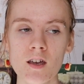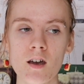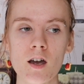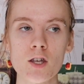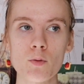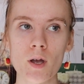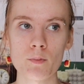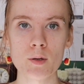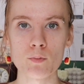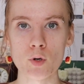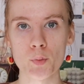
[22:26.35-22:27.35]
You might
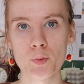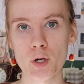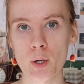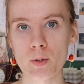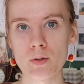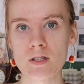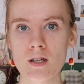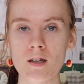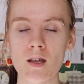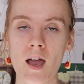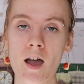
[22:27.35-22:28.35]
be more prone
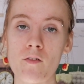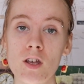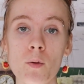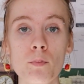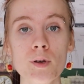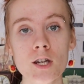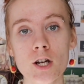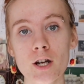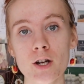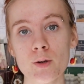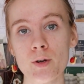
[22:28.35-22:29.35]
to having a
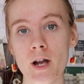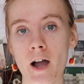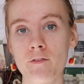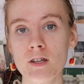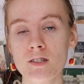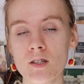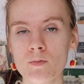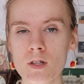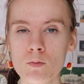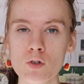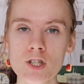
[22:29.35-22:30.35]
bitter or having
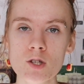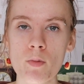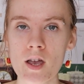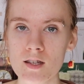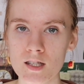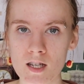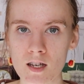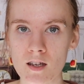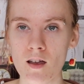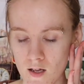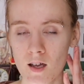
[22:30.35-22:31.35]
something more
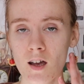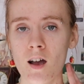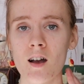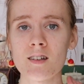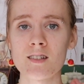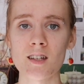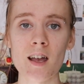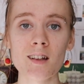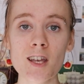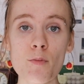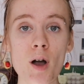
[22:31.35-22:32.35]
spicy.
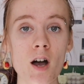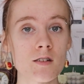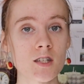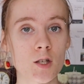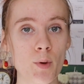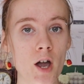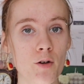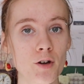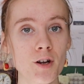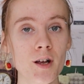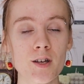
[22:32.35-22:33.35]
Psyllium husk
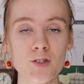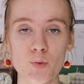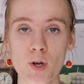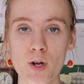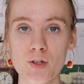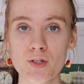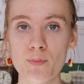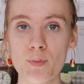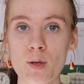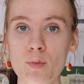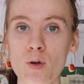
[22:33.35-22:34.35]
powder as well, some
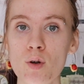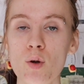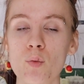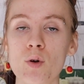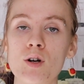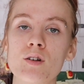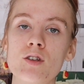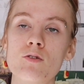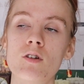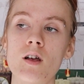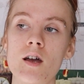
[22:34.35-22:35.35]
people will
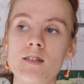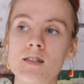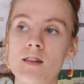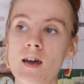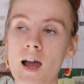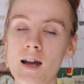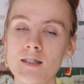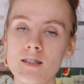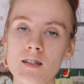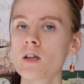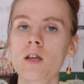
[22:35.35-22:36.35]
utilize
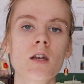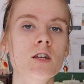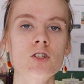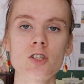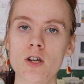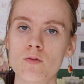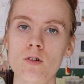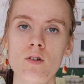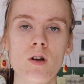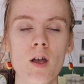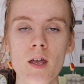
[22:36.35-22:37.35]
that. In
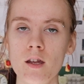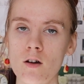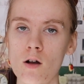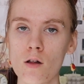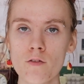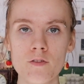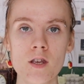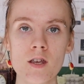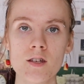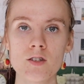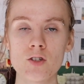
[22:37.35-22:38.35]
general, in all of
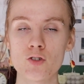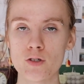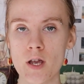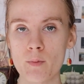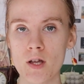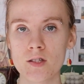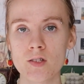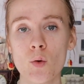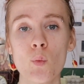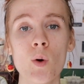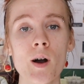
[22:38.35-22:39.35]
these treatments,
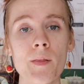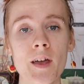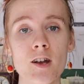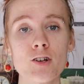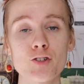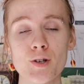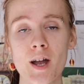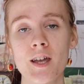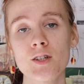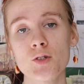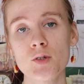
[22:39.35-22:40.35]
what they're
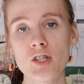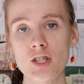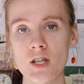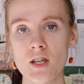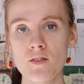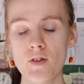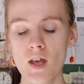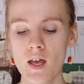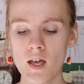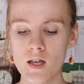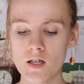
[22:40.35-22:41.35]
trying to achieve
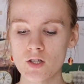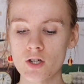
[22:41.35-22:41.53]
is